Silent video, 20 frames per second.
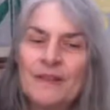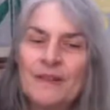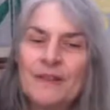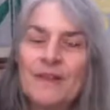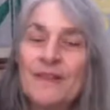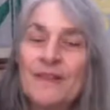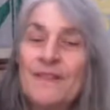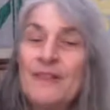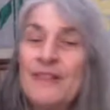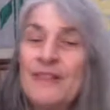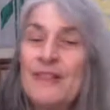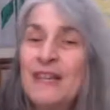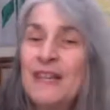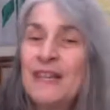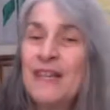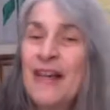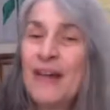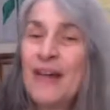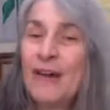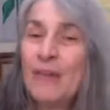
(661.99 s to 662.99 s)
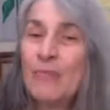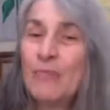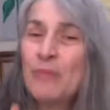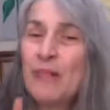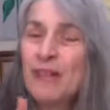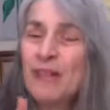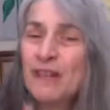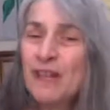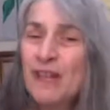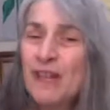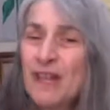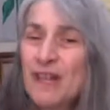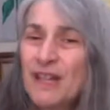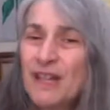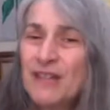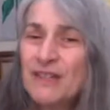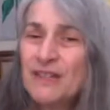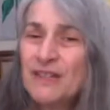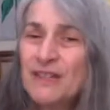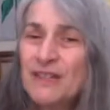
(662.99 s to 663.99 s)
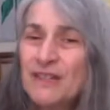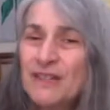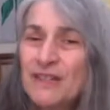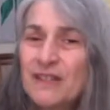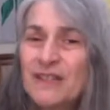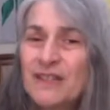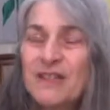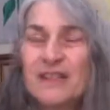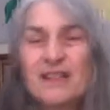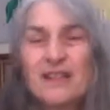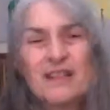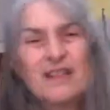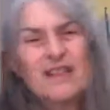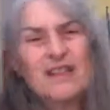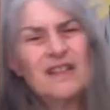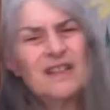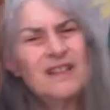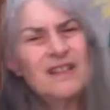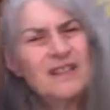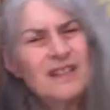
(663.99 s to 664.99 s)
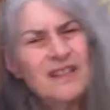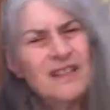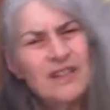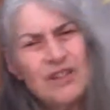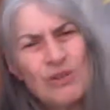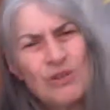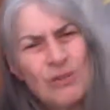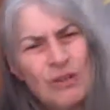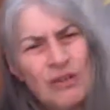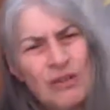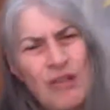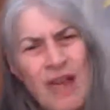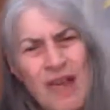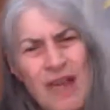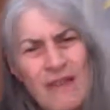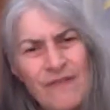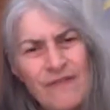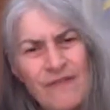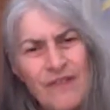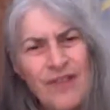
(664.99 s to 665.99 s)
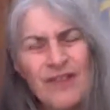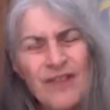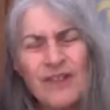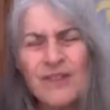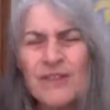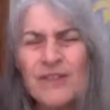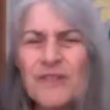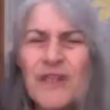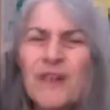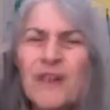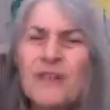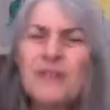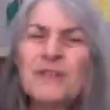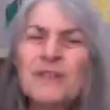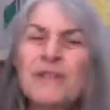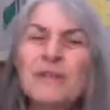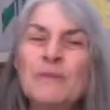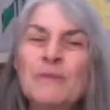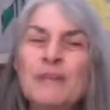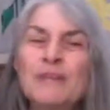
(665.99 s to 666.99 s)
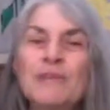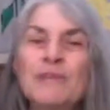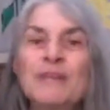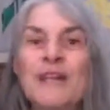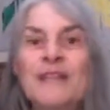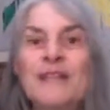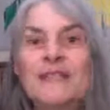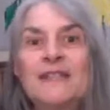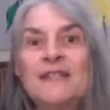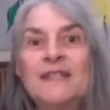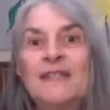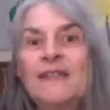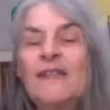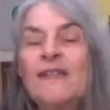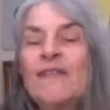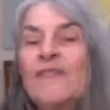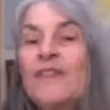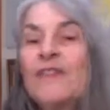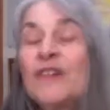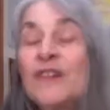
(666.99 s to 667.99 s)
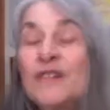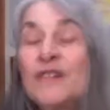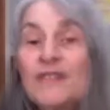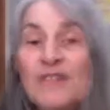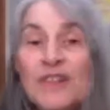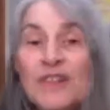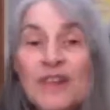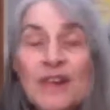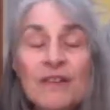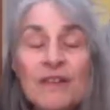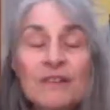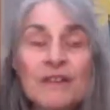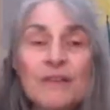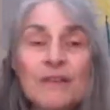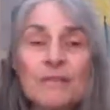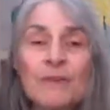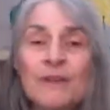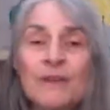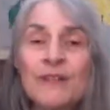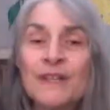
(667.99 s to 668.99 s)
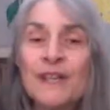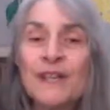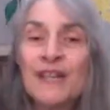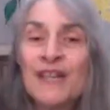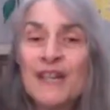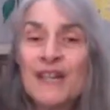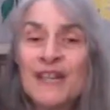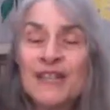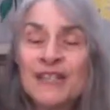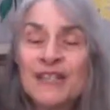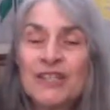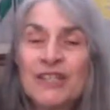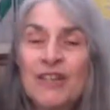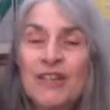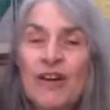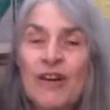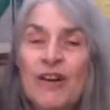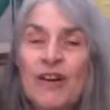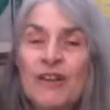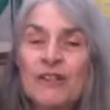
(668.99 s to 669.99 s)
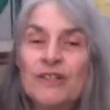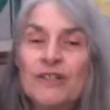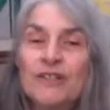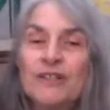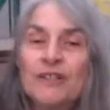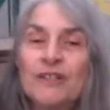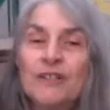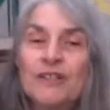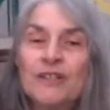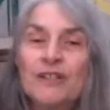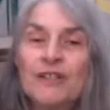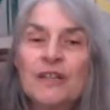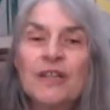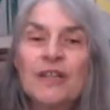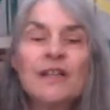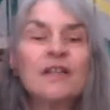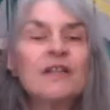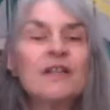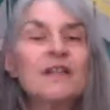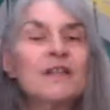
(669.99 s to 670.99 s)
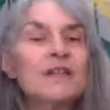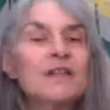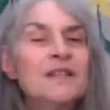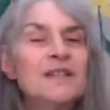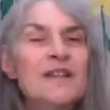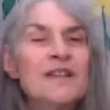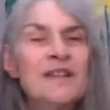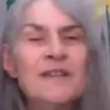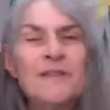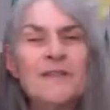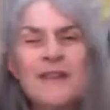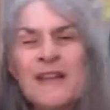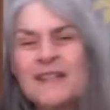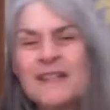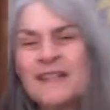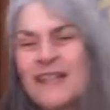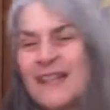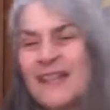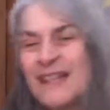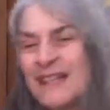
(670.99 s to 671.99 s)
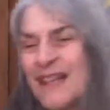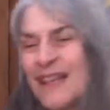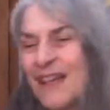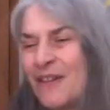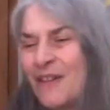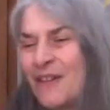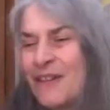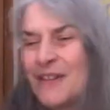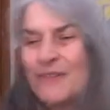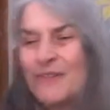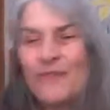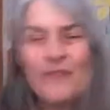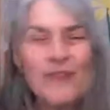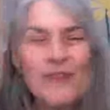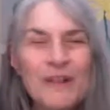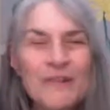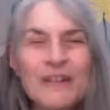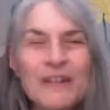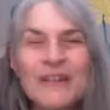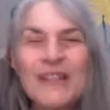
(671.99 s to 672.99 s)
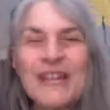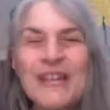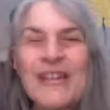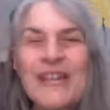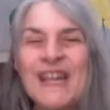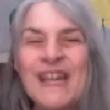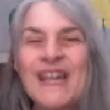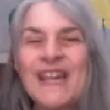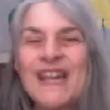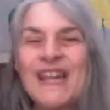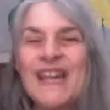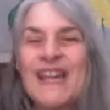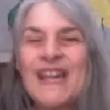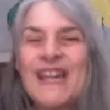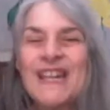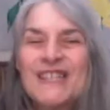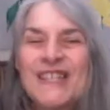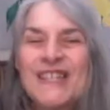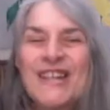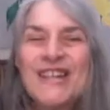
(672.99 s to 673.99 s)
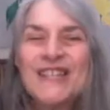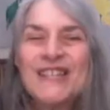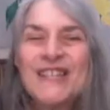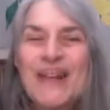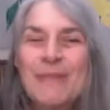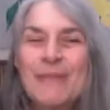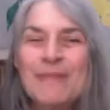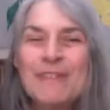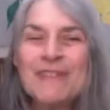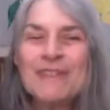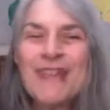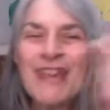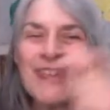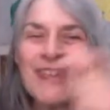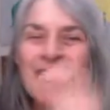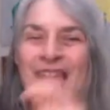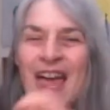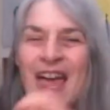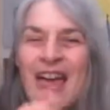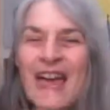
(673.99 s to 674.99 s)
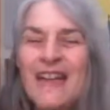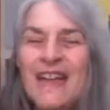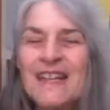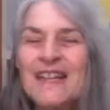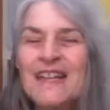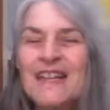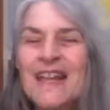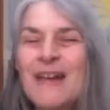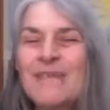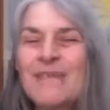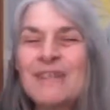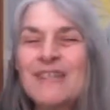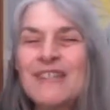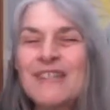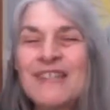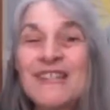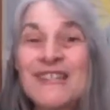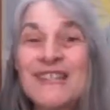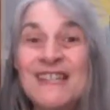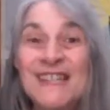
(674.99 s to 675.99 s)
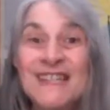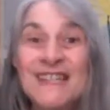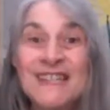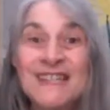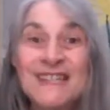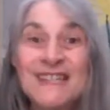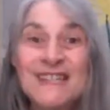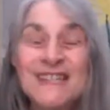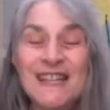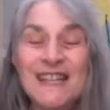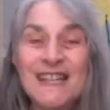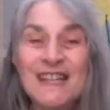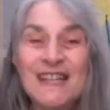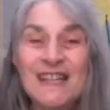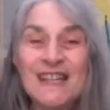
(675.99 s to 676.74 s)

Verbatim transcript: Live in the now because this is your life. You're the only one who gets to live it. You're the only one in charge. Now, as I tell you frequently, change happens like that. It happens in an instant.